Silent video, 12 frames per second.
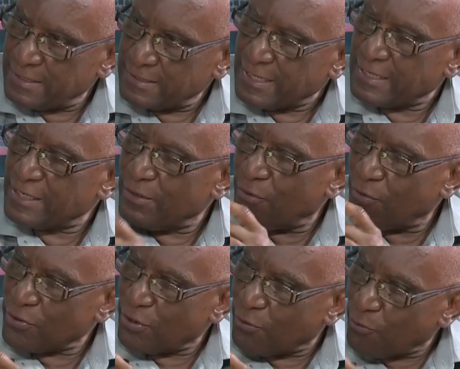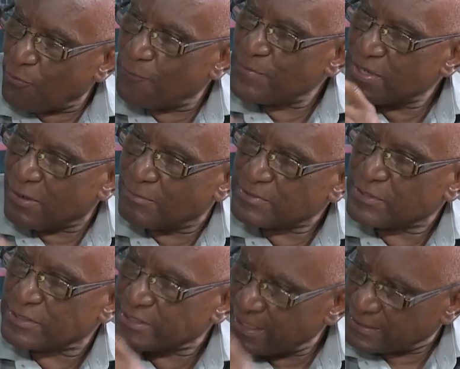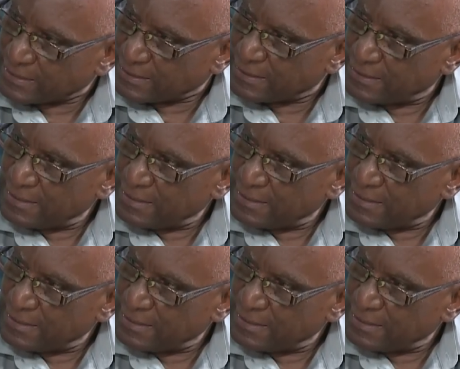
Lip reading: that your home becomes your shelter.